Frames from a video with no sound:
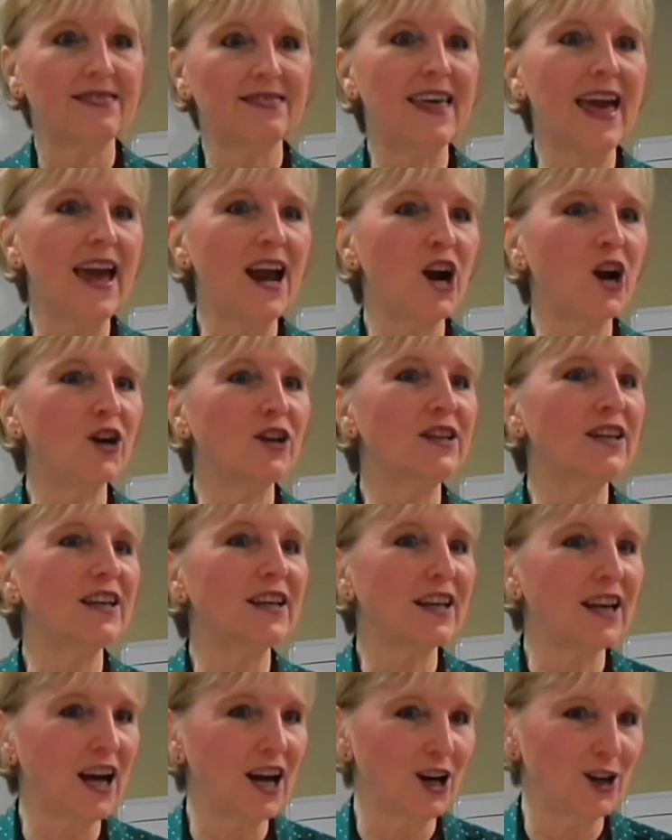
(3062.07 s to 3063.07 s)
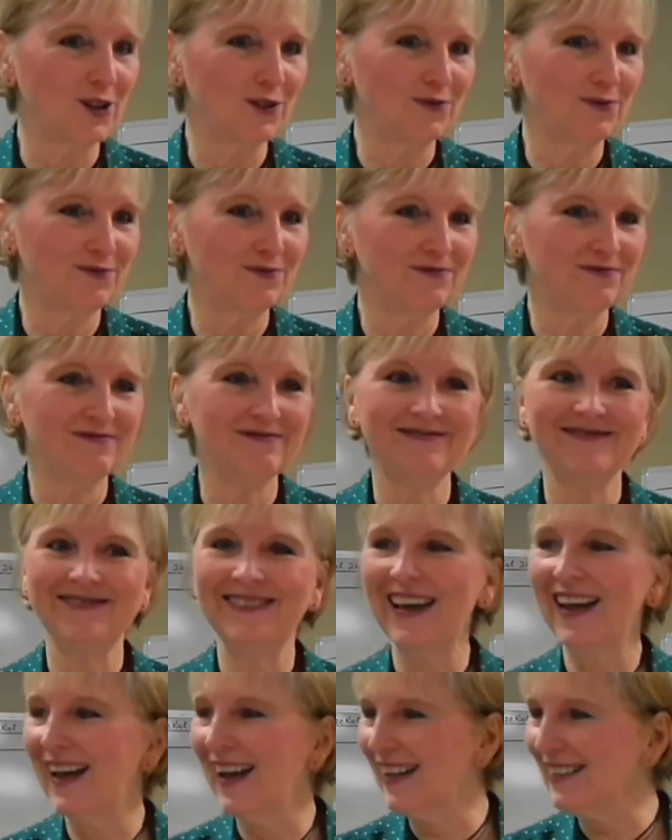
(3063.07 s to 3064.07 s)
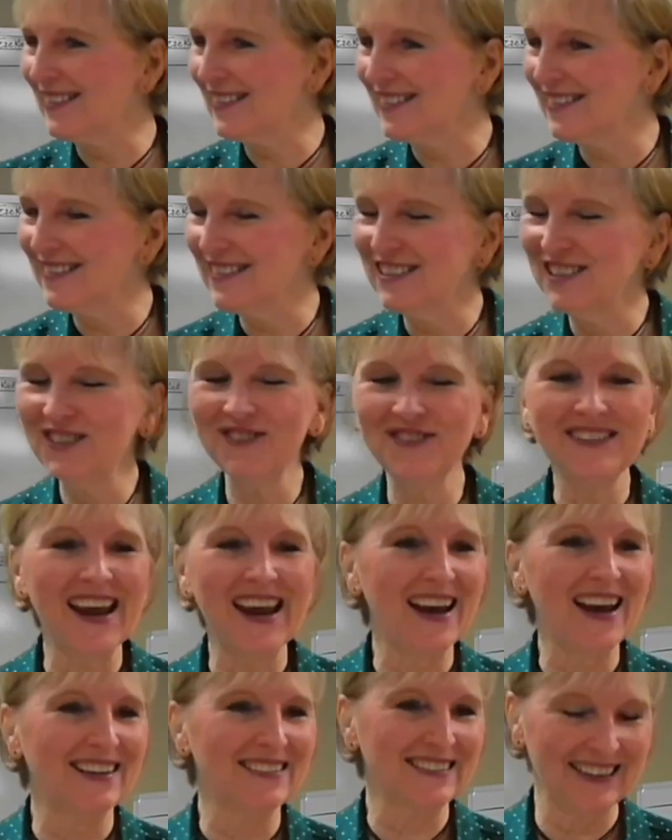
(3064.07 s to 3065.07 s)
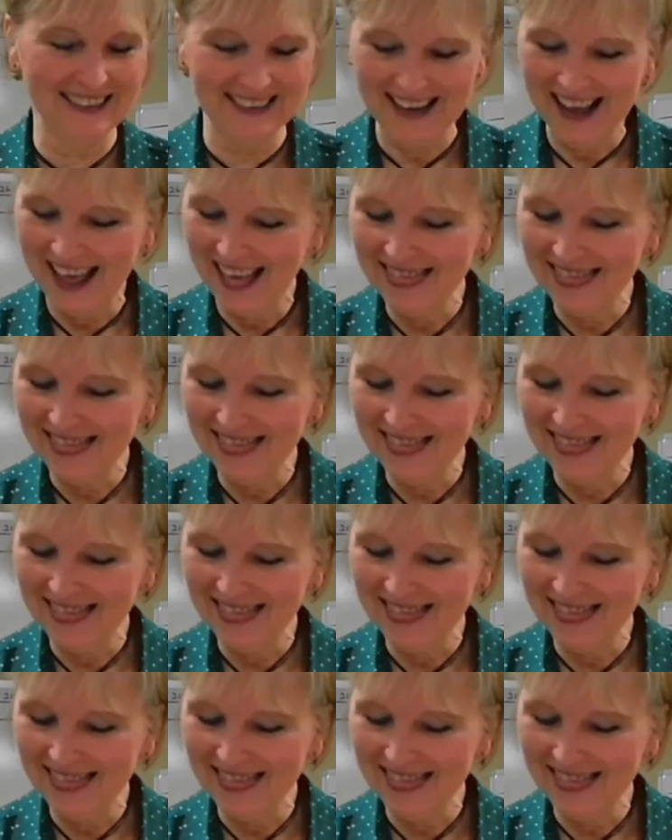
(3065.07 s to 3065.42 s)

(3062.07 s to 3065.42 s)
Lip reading: There you go. You nailed it.